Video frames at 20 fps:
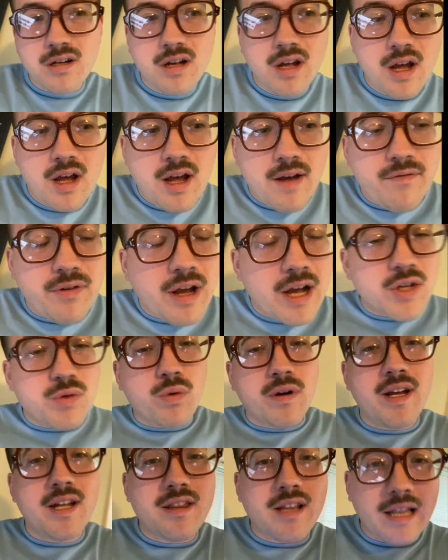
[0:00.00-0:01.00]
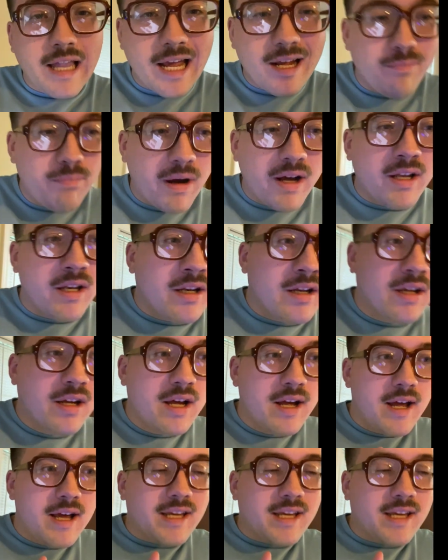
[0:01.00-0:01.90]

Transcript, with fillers: If you guys wanna hit the like button,